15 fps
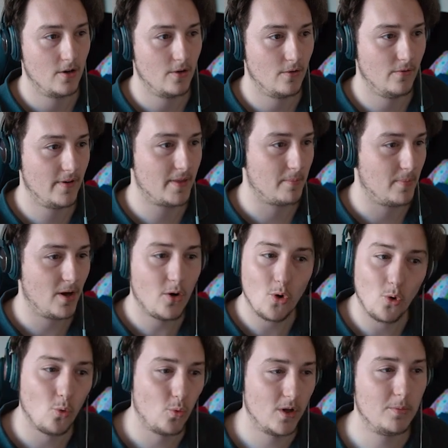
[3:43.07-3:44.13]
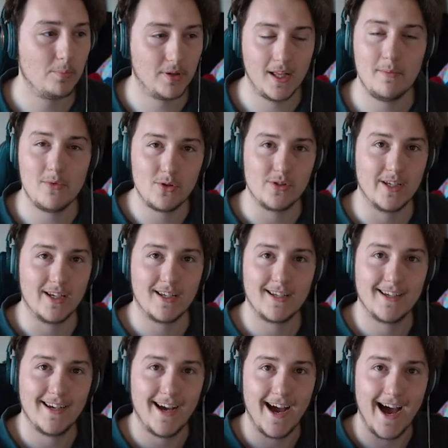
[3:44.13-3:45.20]
rhythm bot will play music,
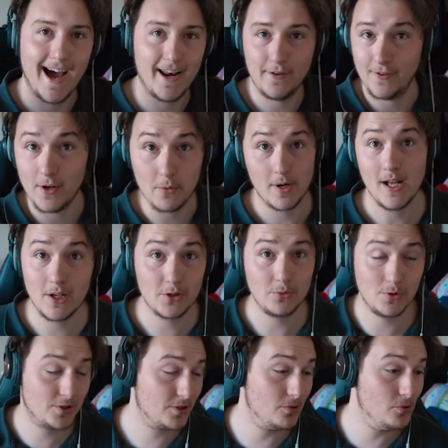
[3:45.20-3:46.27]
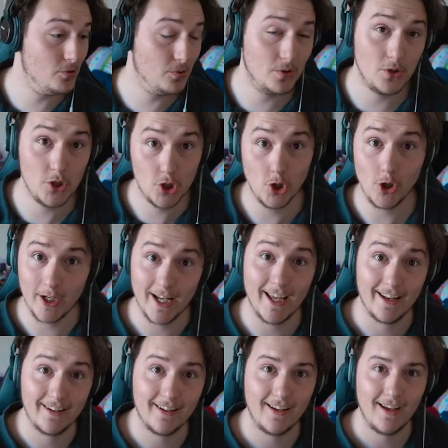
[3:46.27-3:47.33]
and if anyone else was to join
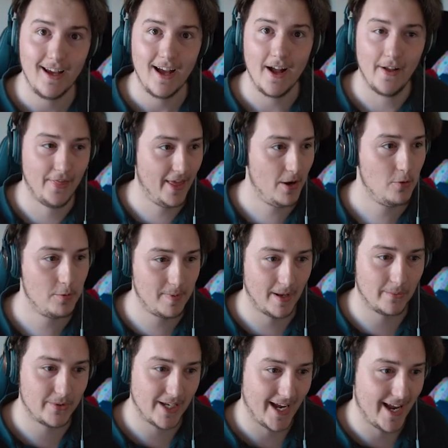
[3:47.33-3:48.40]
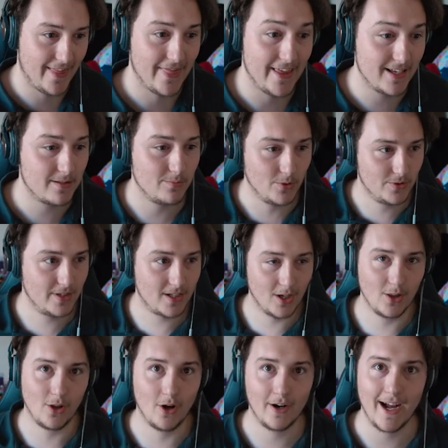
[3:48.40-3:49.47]
in, they would be able to hear this music
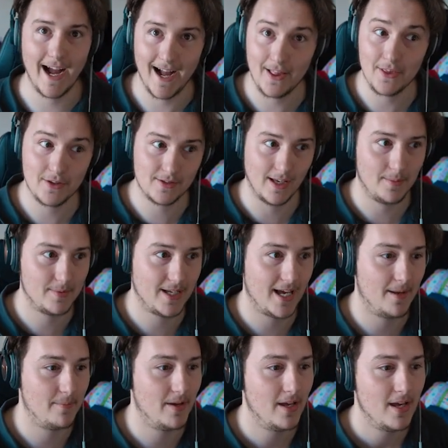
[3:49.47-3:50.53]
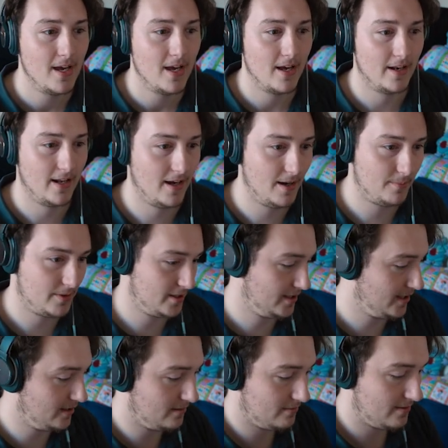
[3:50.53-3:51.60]
along at the same time. Now I'm going
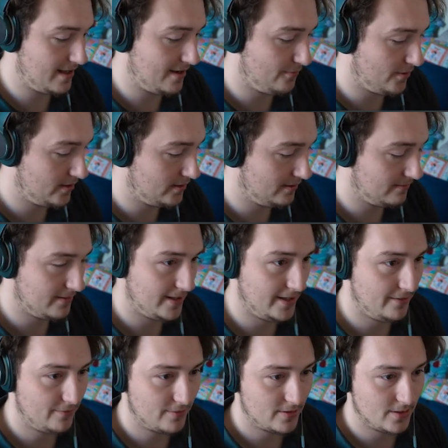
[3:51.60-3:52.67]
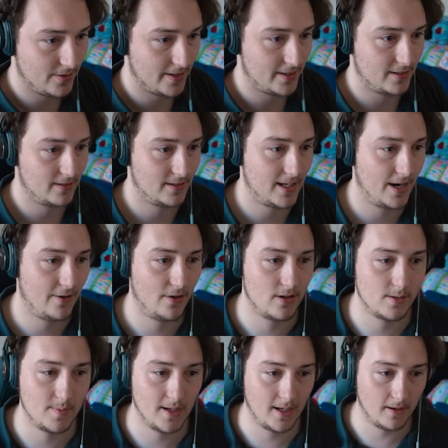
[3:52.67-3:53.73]
to get Avray to leave so I can carry on
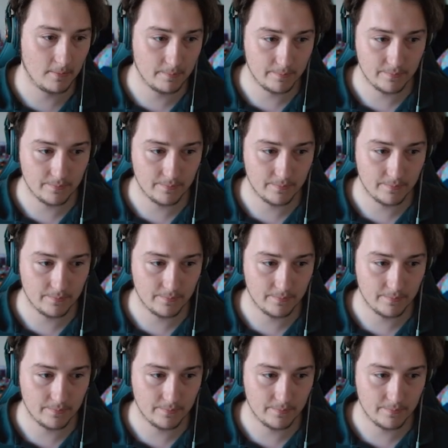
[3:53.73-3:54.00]
speaking.